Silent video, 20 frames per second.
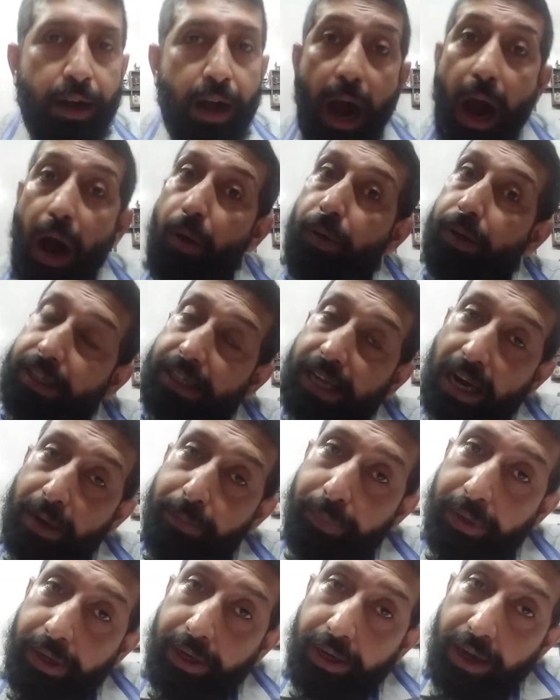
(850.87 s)
how it can
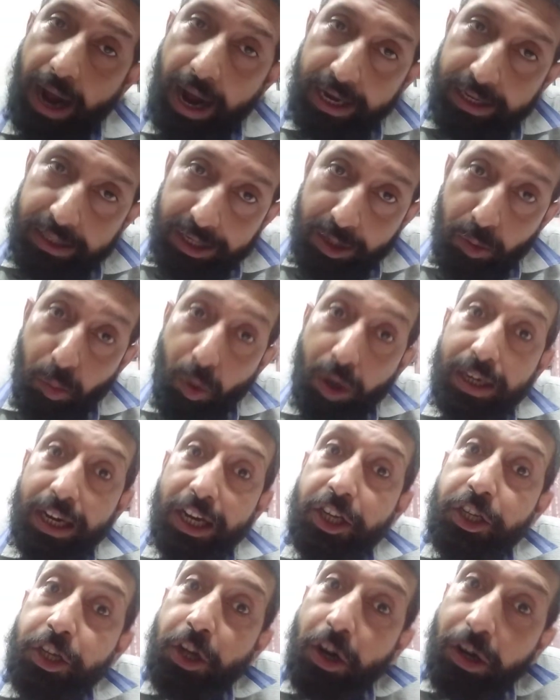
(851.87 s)
be heightened. What
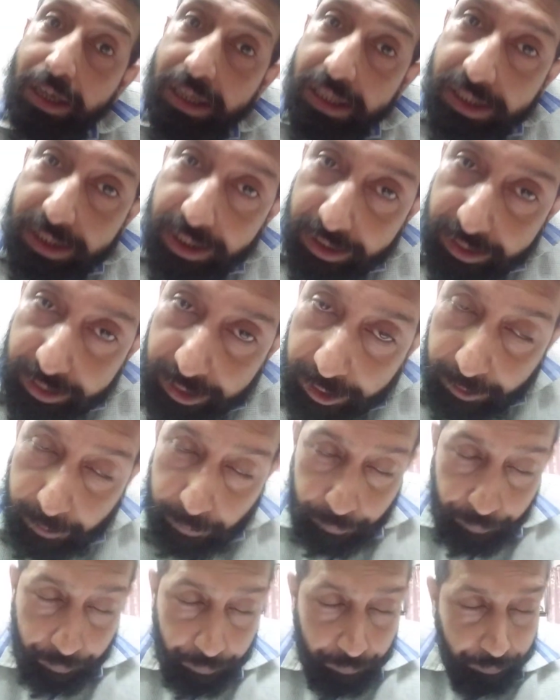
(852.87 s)
assurance did the